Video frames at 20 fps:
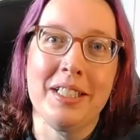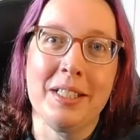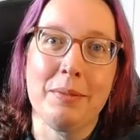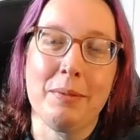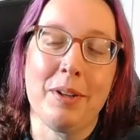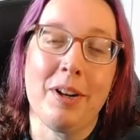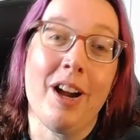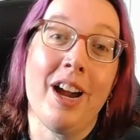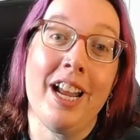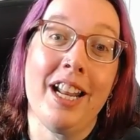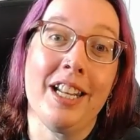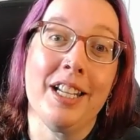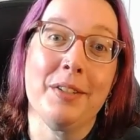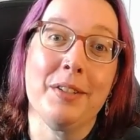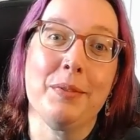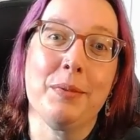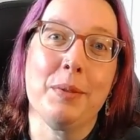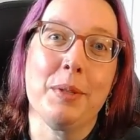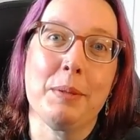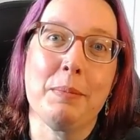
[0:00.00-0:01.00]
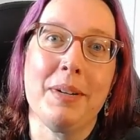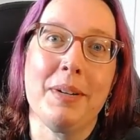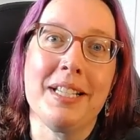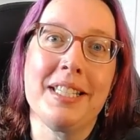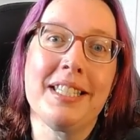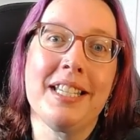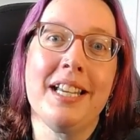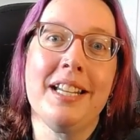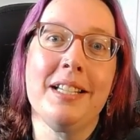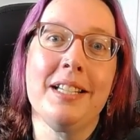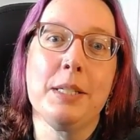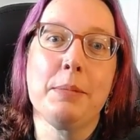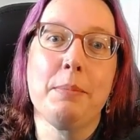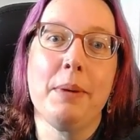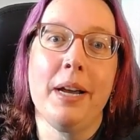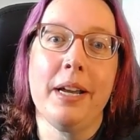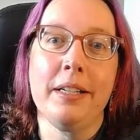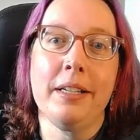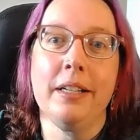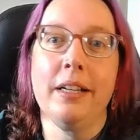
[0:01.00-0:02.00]
where I live with my son, his
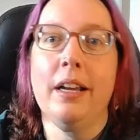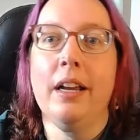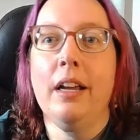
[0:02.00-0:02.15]
partner,